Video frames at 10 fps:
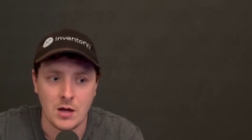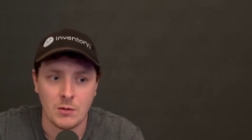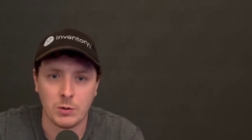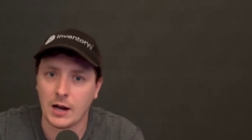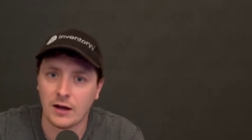
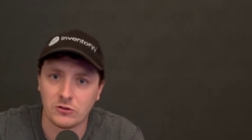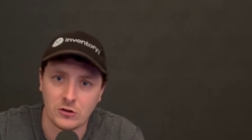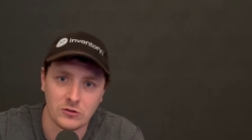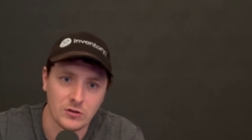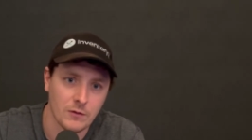But ask
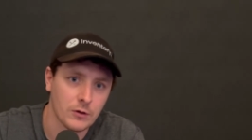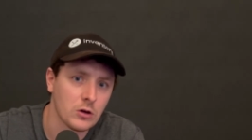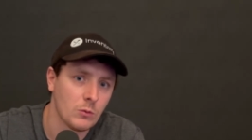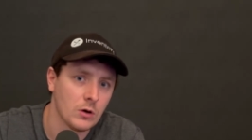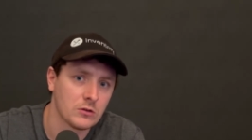yourself, are
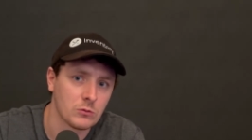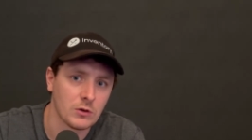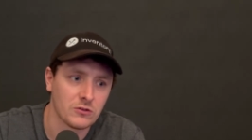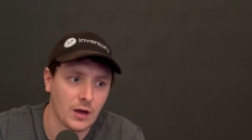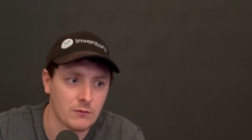you willing to
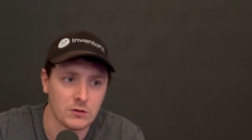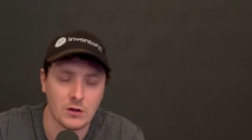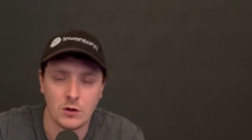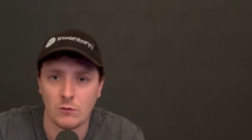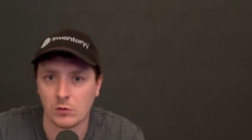risk
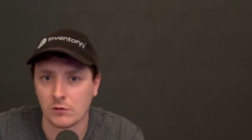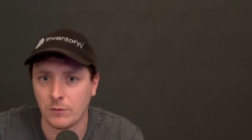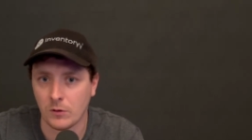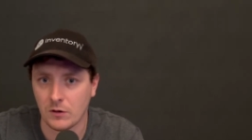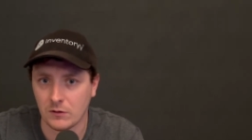everything you work
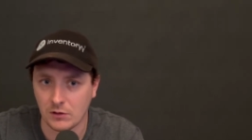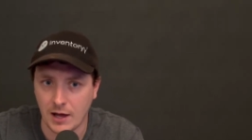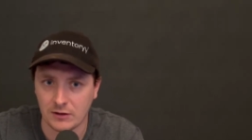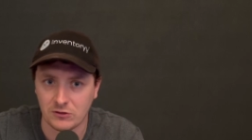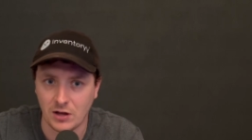for in the
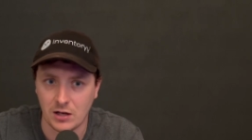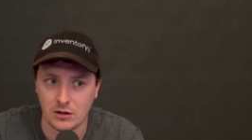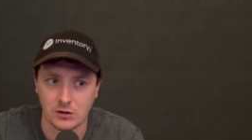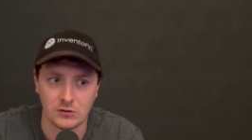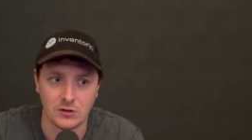last 10
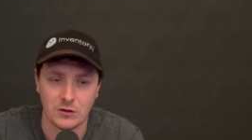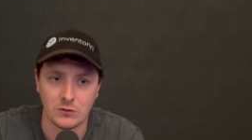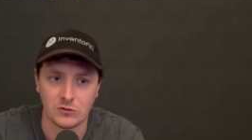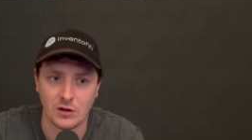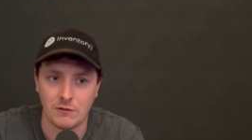years that you
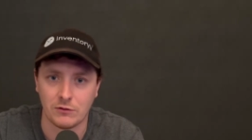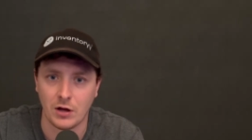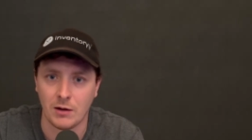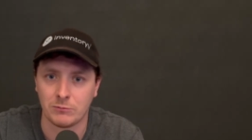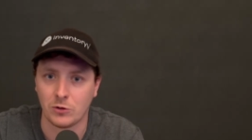saved
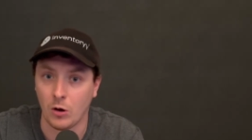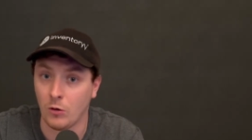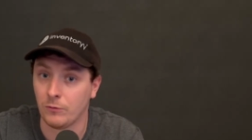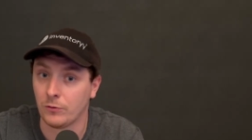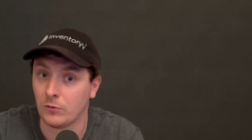up to
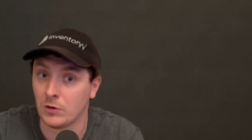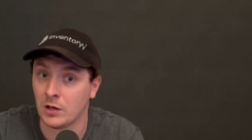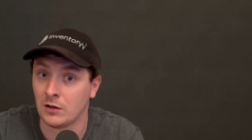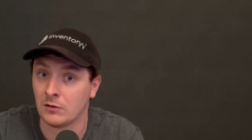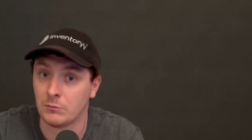
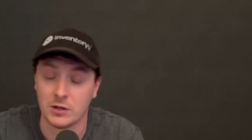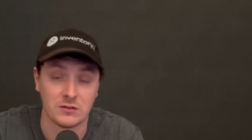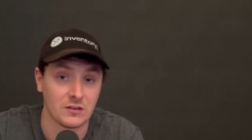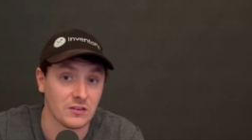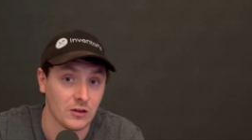hopefully be
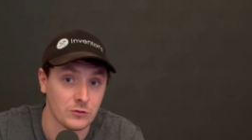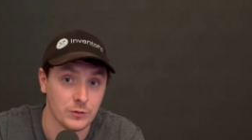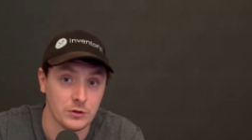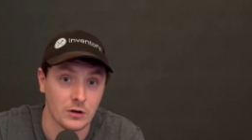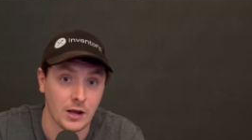successful
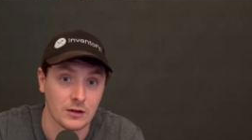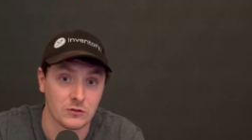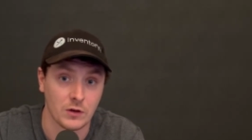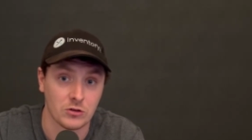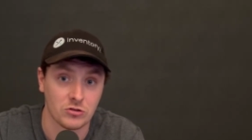in your next
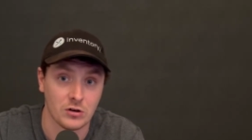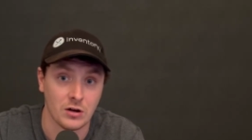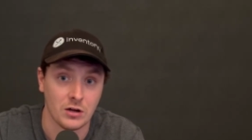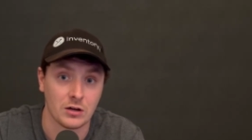venture?